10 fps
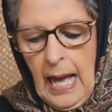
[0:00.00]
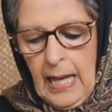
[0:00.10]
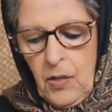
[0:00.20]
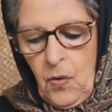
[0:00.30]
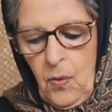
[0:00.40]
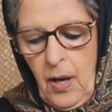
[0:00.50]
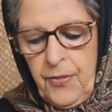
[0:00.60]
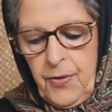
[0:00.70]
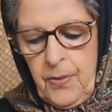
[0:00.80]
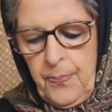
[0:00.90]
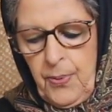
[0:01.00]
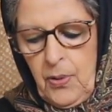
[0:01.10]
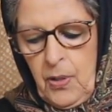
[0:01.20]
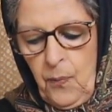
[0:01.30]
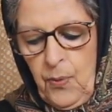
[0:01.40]
I co-authored a
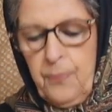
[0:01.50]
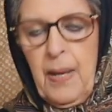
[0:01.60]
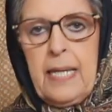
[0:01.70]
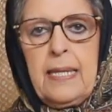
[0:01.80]
book with my